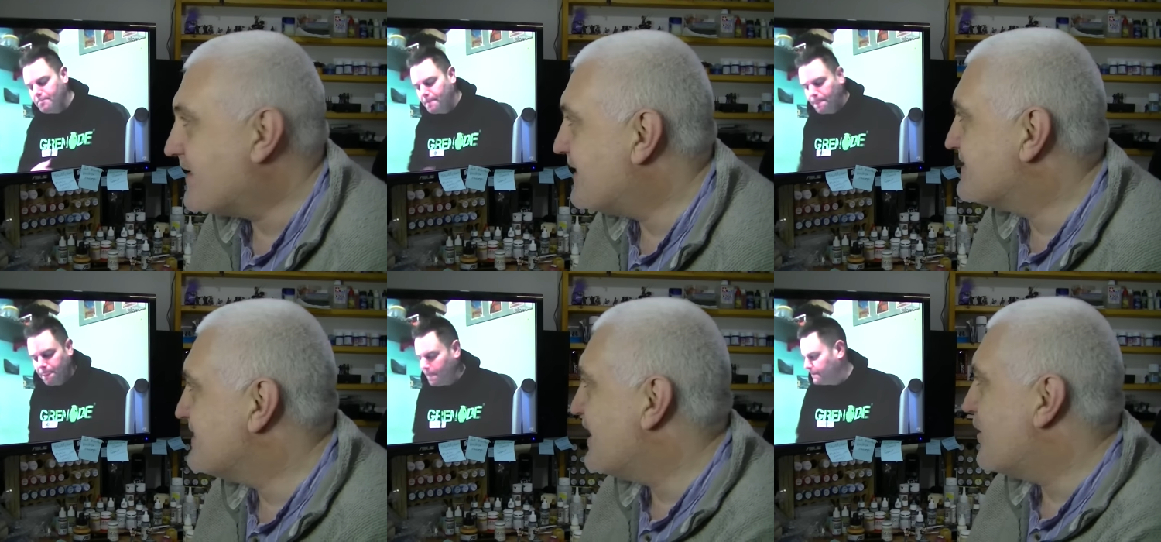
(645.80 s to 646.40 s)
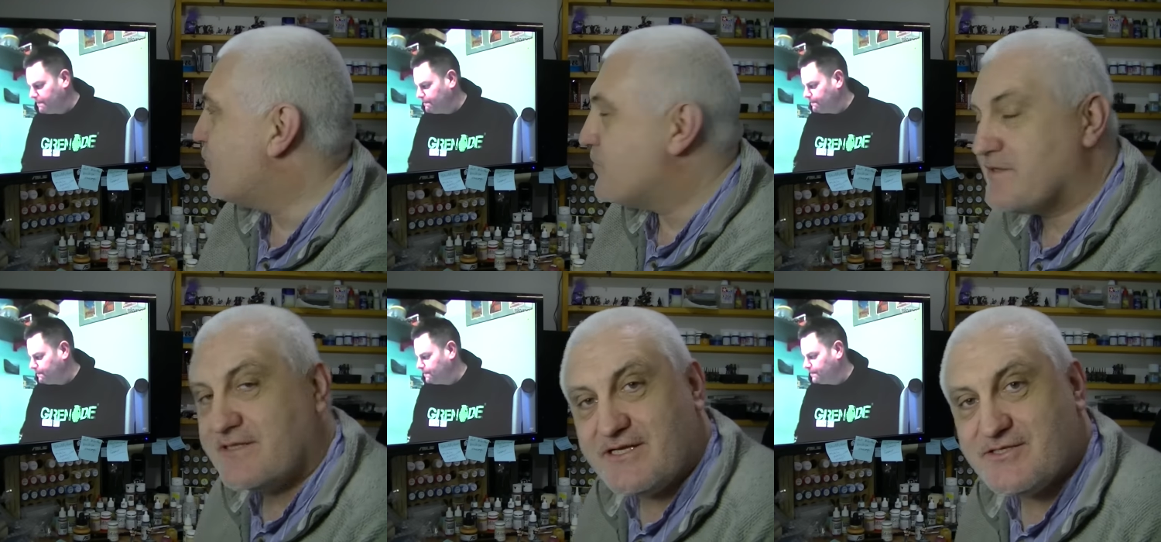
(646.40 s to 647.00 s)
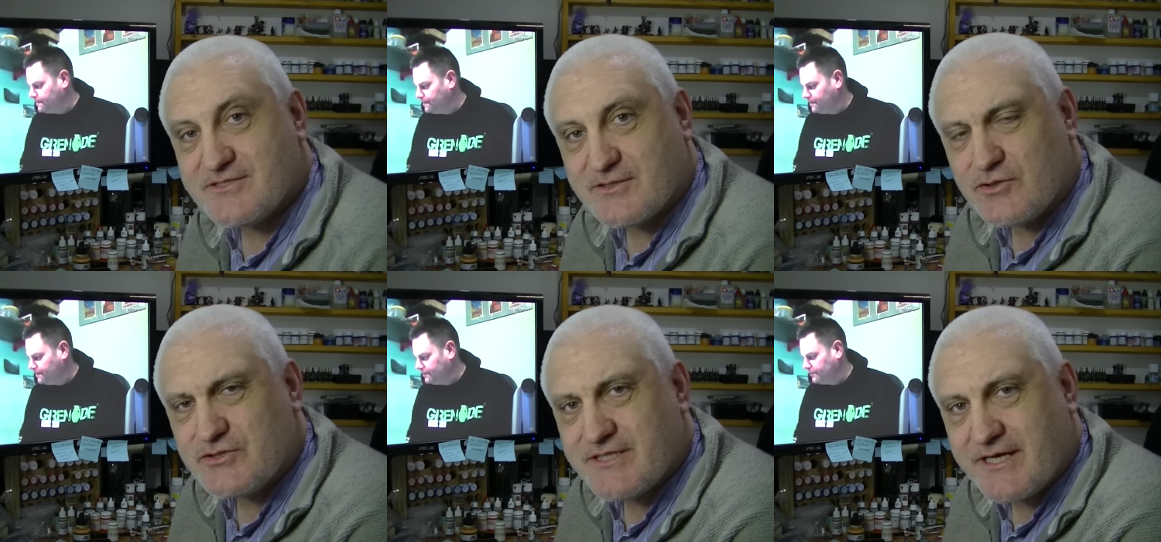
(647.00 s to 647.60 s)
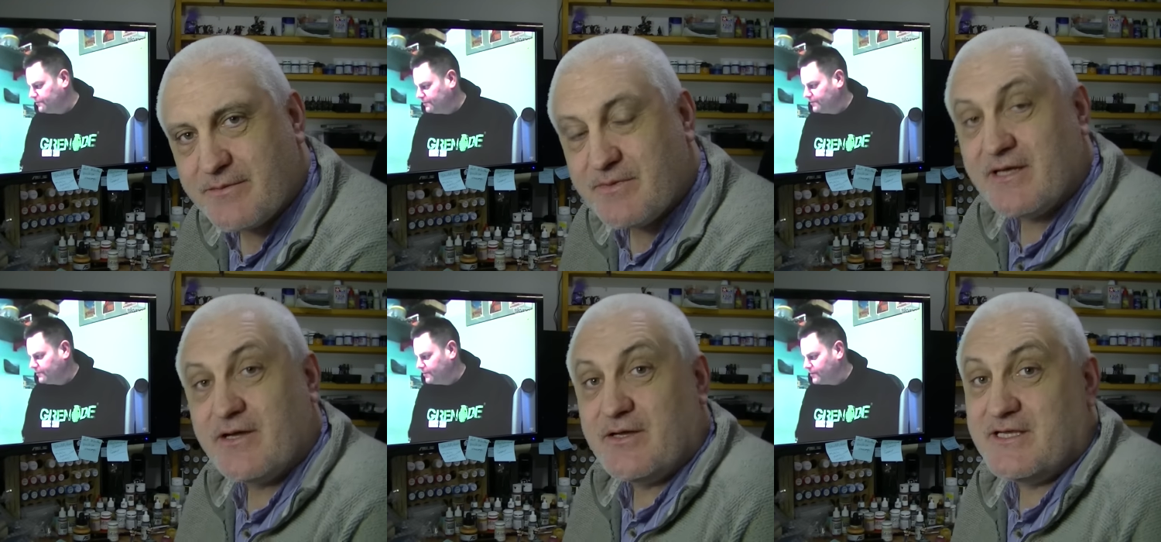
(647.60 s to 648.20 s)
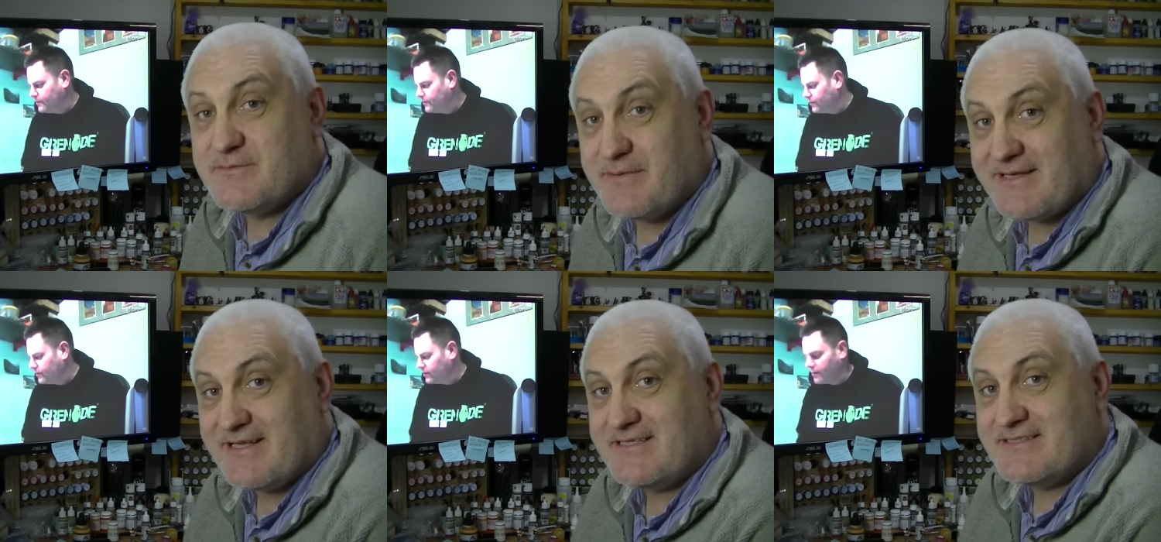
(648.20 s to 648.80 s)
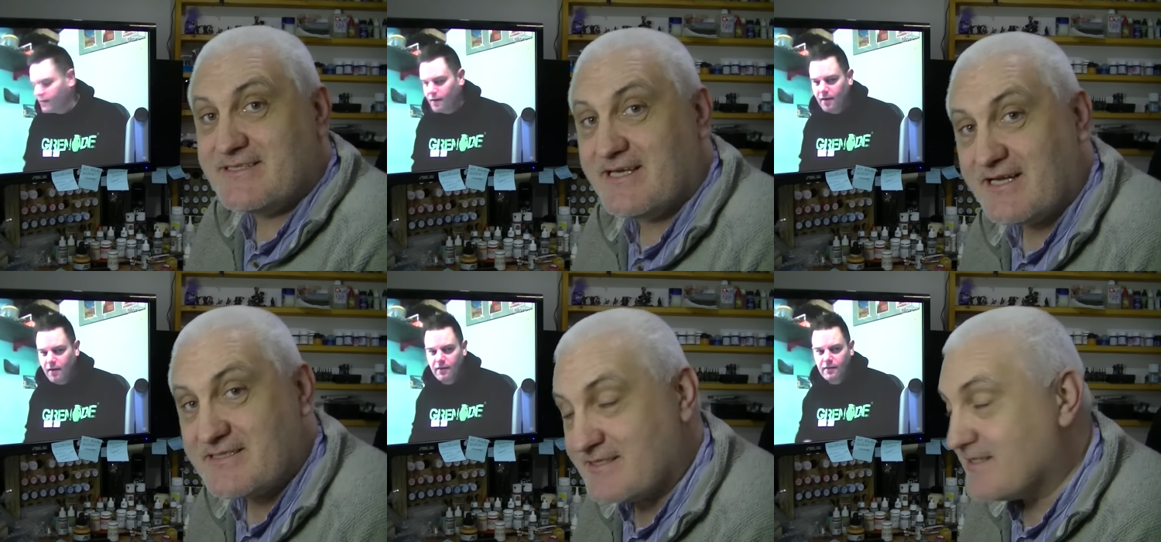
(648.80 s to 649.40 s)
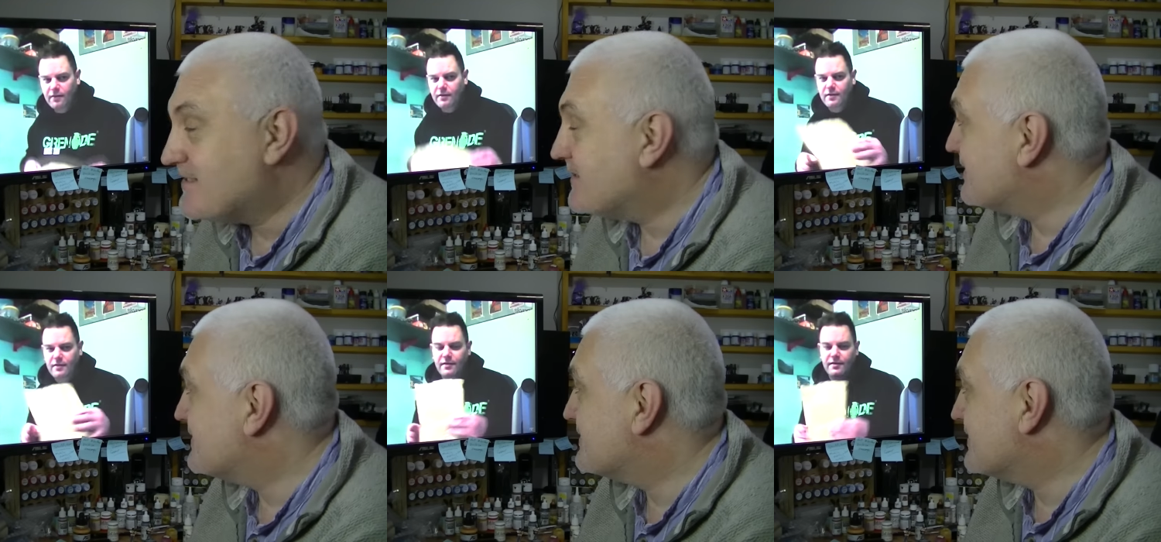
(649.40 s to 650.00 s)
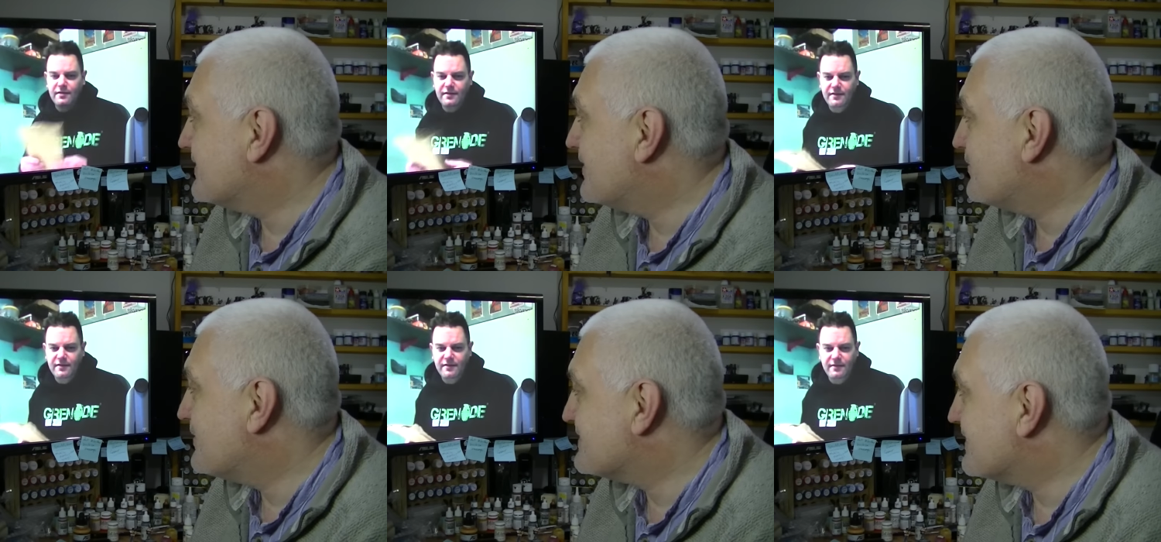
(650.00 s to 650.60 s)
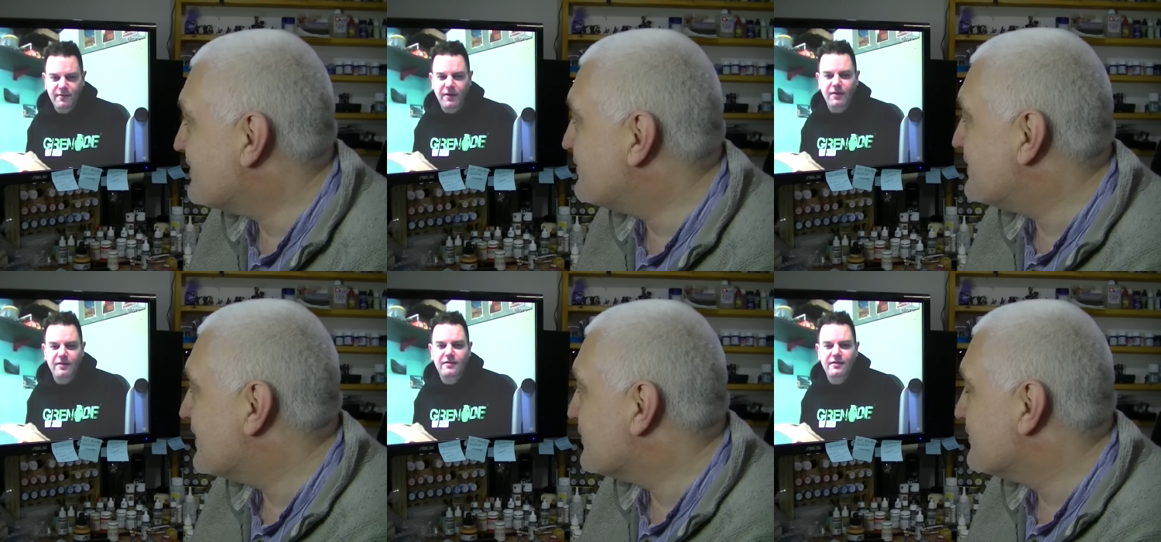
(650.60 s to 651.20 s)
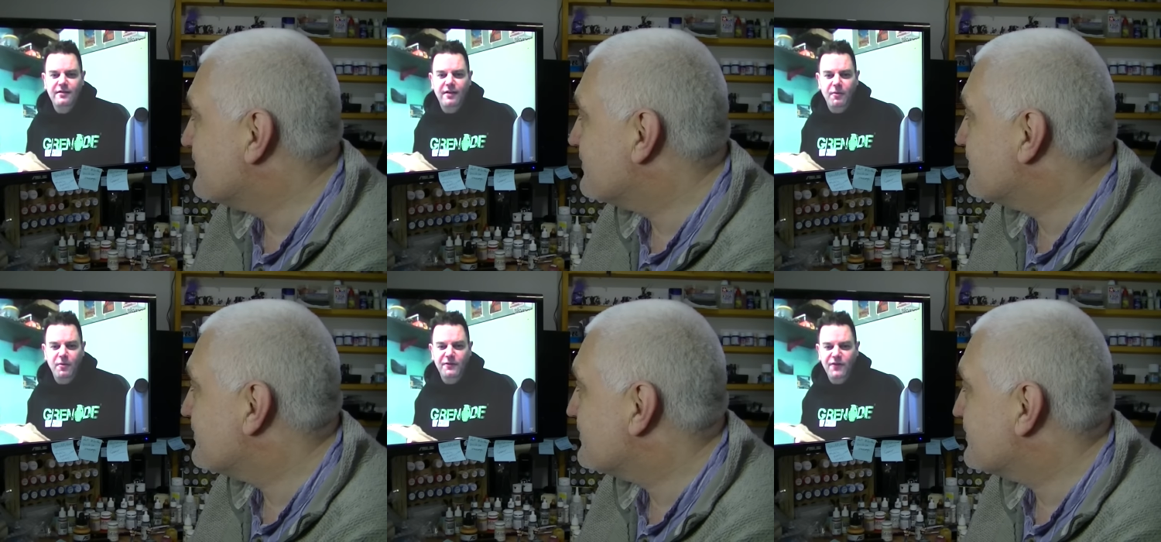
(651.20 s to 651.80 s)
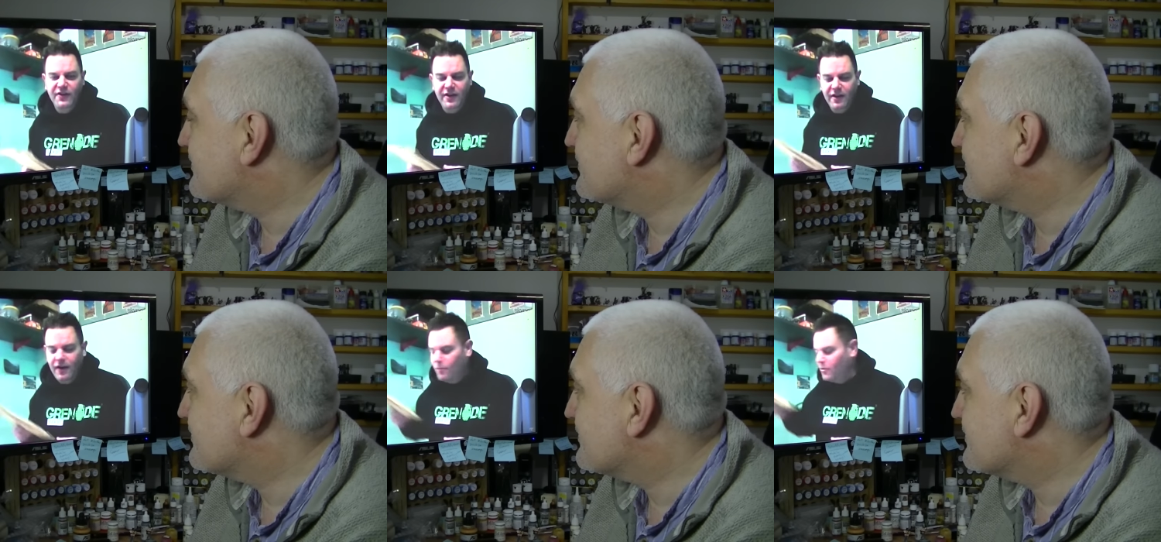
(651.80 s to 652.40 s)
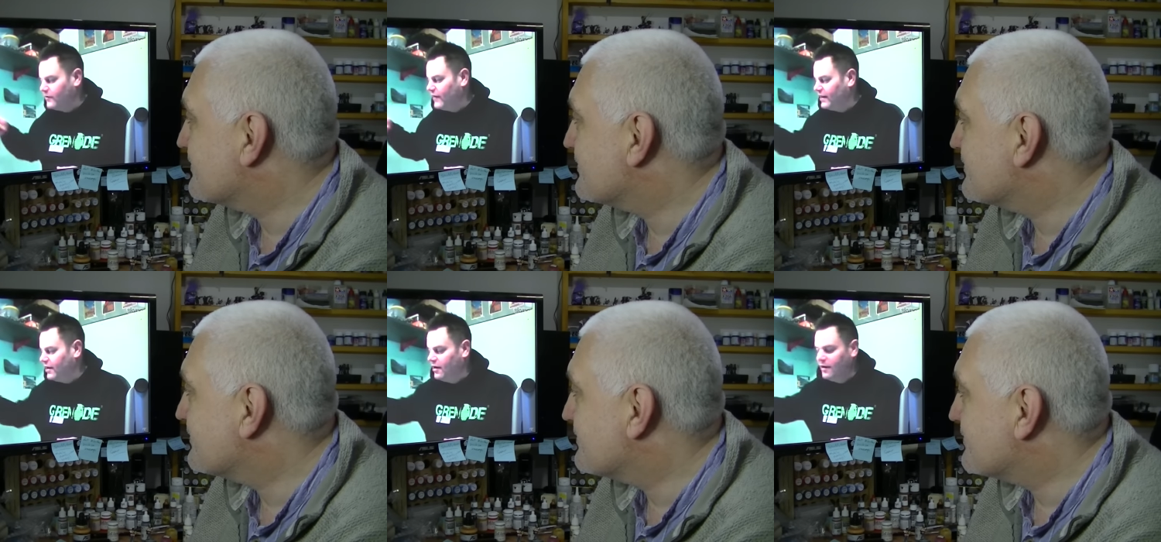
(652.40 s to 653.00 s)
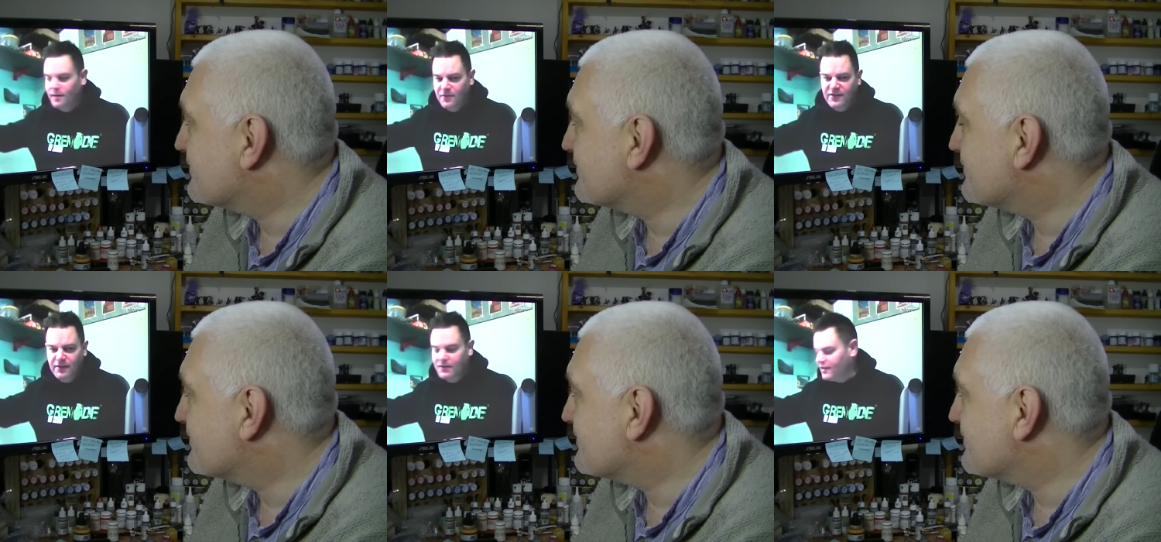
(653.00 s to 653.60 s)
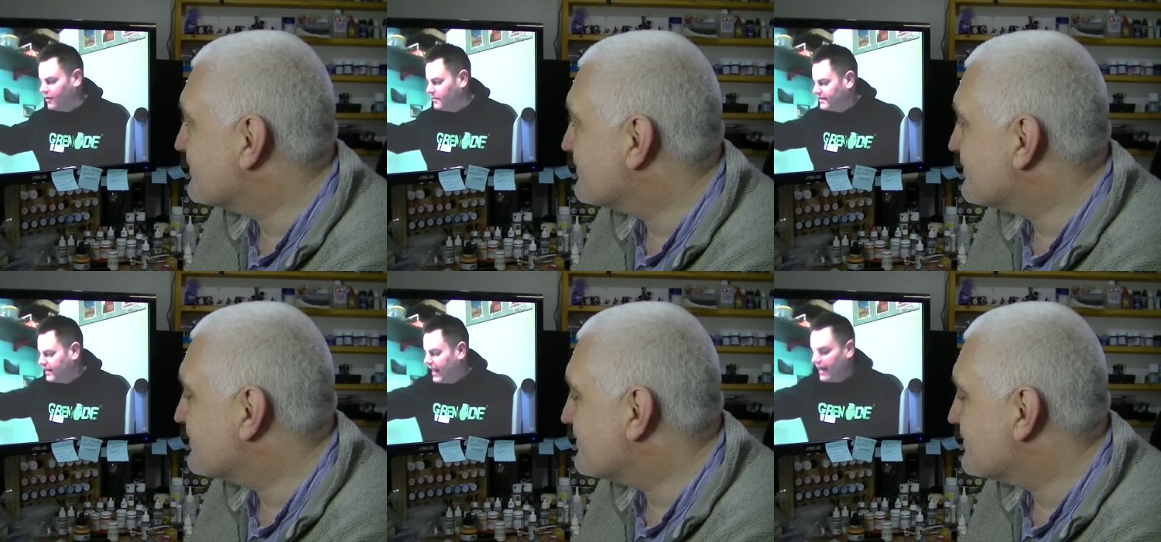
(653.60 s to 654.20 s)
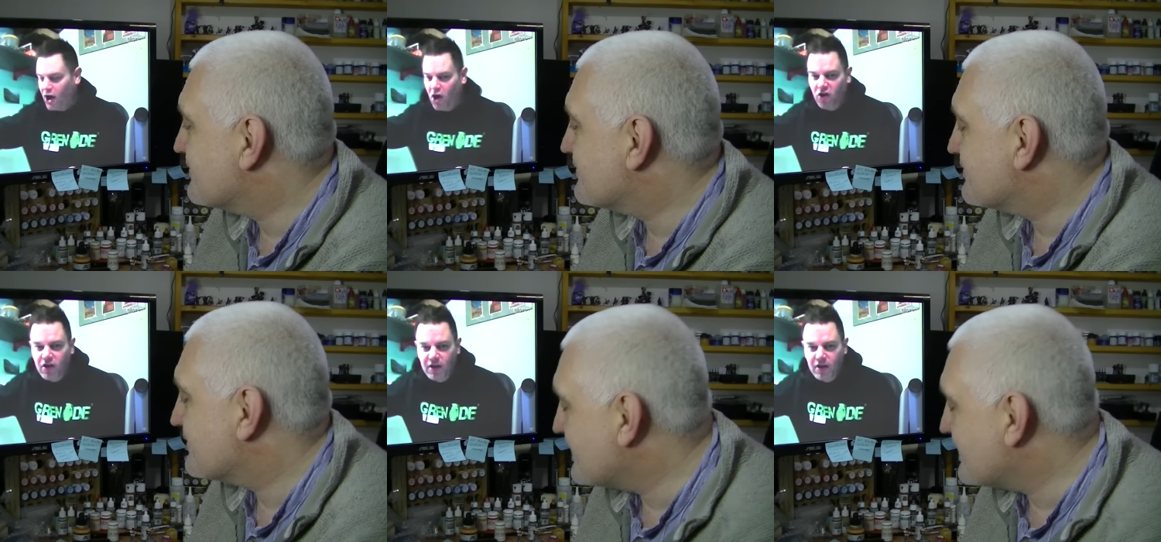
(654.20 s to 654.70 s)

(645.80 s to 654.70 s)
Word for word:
Speaker 1: it's now the Legion's lunchtime. He's a bit late today, actually. It's uh, half past eleven now.
Speaker 2: I would have heard it. I would have had it earlier, but someone told me to hang on.